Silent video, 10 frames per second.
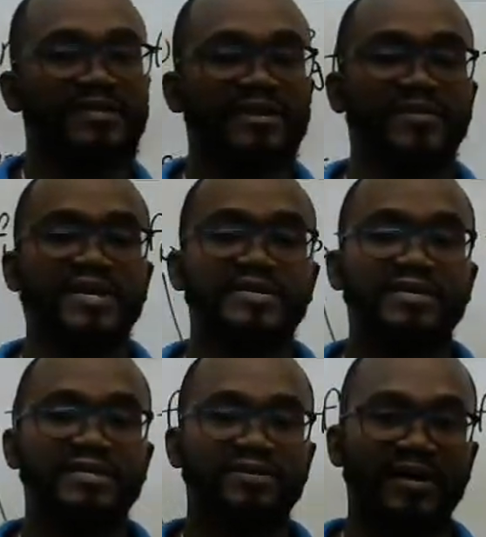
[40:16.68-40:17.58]
ability
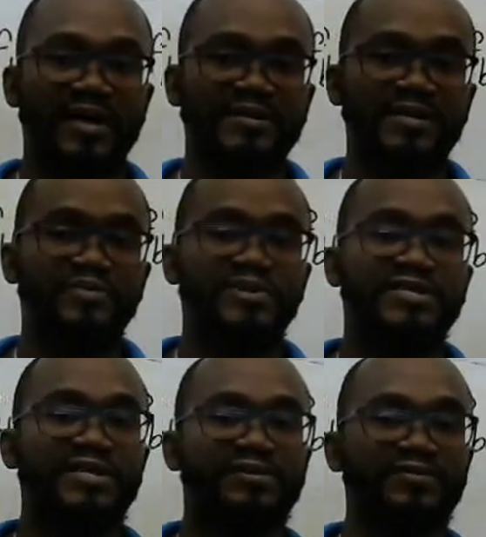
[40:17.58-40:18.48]
to actually
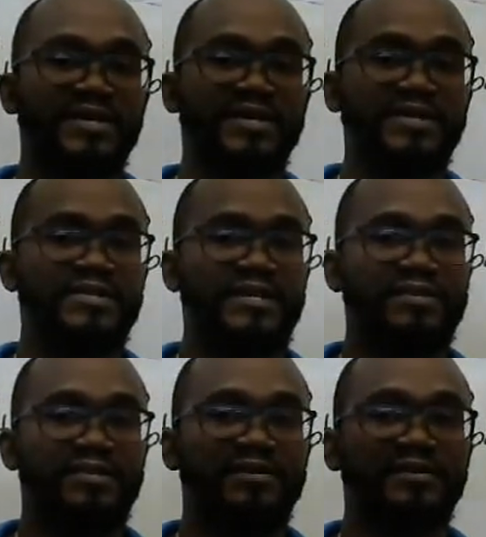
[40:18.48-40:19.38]
proceed through the intersection.
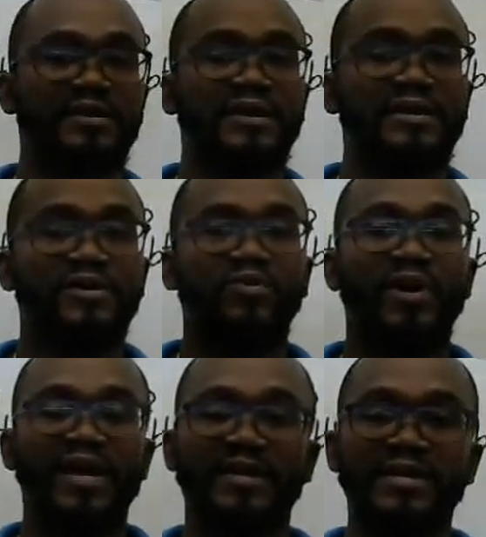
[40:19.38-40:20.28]
The
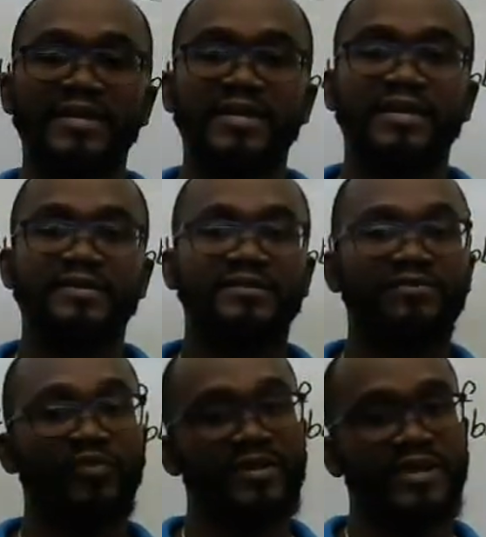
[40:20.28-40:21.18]
wider the lanes, the
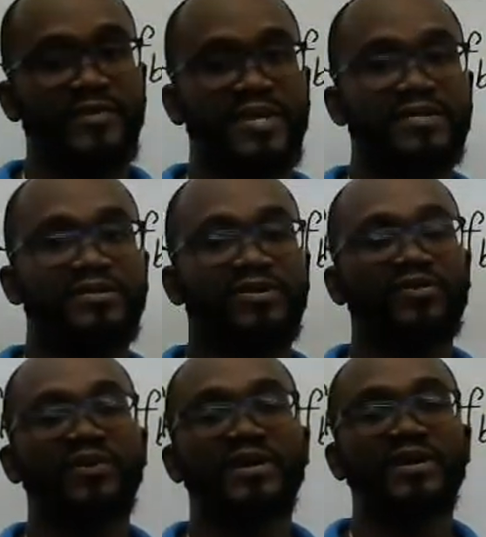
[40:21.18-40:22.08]
more the ability, or the
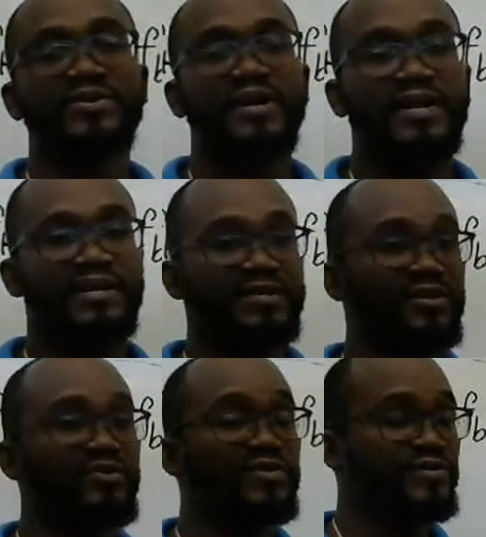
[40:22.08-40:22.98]
quicker you can actually
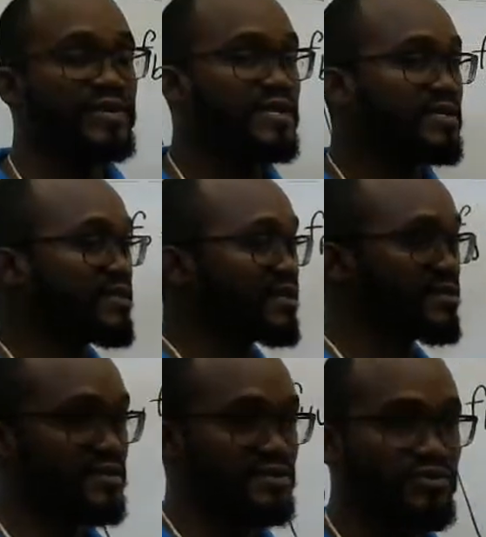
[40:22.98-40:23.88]
go through the
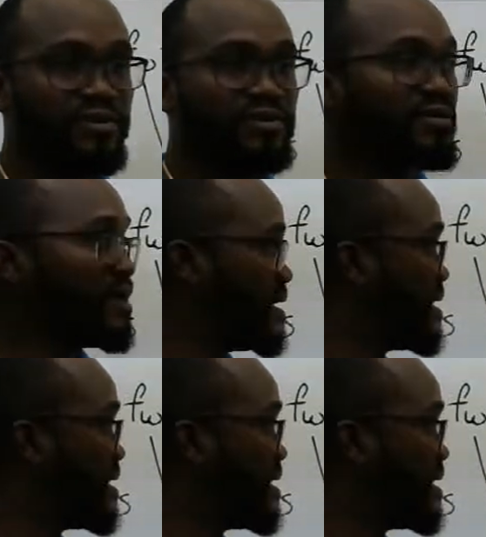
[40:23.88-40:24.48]
intersections. Or in